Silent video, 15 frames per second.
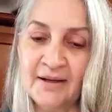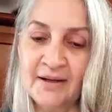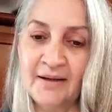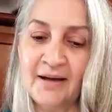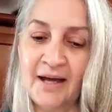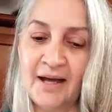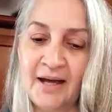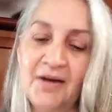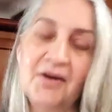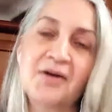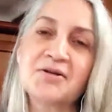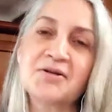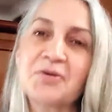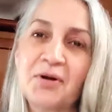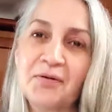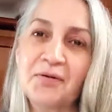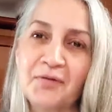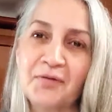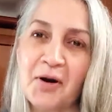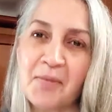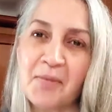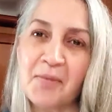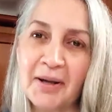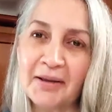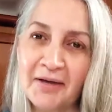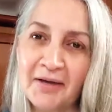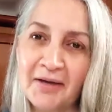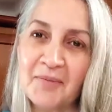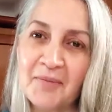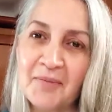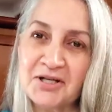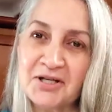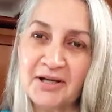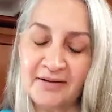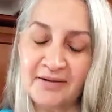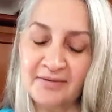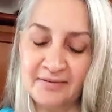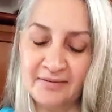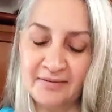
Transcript: And it also confirmed my life mission,